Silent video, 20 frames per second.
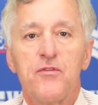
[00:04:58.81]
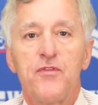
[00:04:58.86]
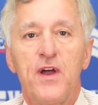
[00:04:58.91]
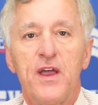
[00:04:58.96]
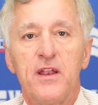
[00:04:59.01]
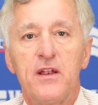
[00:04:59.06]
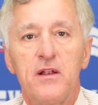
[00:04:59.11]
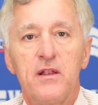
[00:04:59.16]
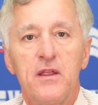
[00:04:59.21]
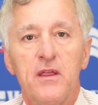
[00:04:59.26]

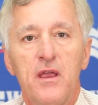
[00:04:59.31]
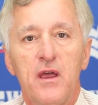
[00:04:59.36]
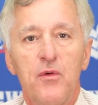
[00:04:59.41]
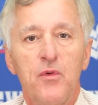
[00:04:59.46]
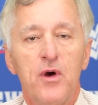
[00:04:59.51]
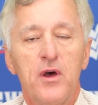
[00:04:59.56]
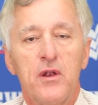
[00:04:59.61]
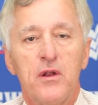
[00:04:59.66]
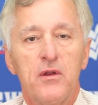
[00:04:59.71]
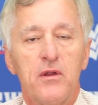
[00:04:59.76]
Finally, I
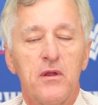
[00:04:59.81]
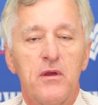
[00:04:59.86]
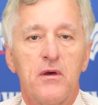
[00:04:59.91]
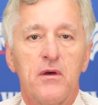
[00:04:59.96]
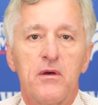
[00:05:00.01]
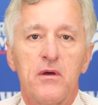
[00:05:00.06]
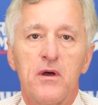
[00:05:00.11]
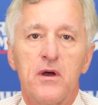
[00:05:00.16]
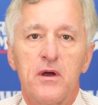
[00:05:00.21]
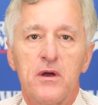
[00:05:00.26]
want
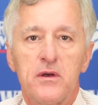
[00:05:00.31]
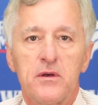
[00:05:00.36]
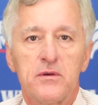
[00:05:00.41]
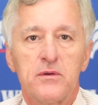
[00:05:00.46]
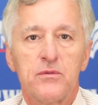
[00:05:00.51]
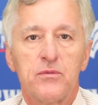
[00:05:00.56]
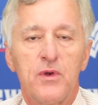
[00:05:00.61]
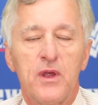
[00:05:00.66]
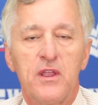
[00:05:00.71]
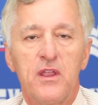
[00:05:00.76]

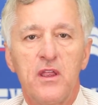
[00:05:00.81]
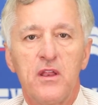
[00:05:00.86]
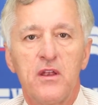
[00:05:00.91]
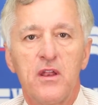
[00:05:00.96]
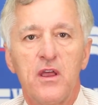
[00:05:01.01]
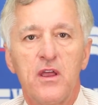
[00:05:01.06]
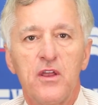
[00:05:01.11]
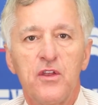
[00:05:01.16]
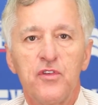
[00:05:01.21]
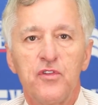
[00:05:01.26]
to
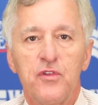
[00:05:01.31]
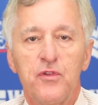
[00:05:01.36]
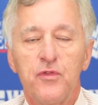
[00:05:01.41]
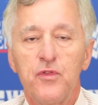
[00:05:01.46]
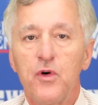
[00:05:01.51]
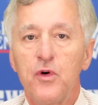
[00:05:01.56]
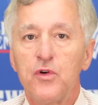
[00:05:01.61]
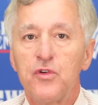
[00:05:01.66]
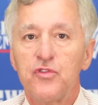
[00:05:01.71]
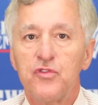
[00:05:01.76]
recognize the
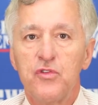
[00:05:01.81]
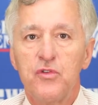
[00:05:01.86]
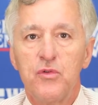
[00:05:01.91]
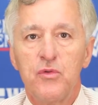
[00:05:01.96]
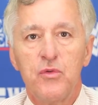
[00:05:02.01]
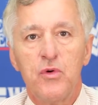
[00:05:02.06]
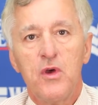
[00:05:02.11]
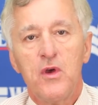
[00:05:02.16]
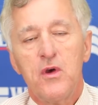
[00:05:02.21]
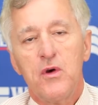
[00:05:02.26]
folks
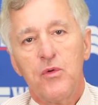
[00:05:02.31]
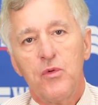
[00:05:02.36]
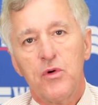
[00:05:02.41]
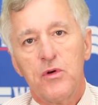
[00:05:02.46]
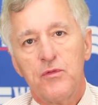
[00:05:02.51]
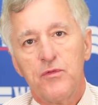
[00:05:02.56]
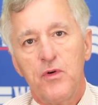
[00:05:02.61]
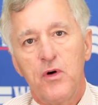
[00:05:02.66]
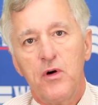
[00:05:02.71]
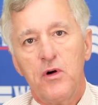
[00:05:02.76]
who
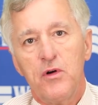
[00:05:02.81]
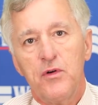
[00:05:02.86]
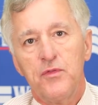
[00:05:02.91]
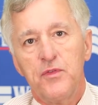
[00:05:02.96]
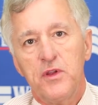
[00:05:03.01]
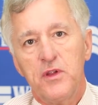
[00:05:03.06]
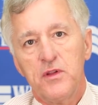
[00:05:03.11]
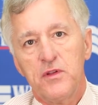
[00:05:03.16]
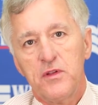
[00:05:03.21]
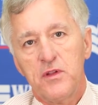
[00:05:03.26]
were
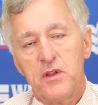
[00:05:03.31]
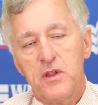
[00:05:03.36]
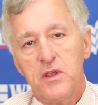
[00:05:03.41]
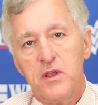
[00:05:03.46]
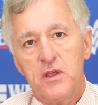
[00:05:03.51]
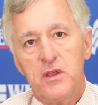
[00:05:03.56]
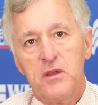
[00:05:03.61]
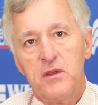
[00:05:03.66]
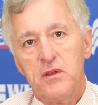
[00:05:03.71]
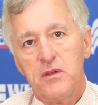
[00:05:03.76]
involved in
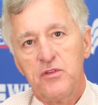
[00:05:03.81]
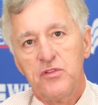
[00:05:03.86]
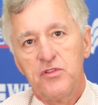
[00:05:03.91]
the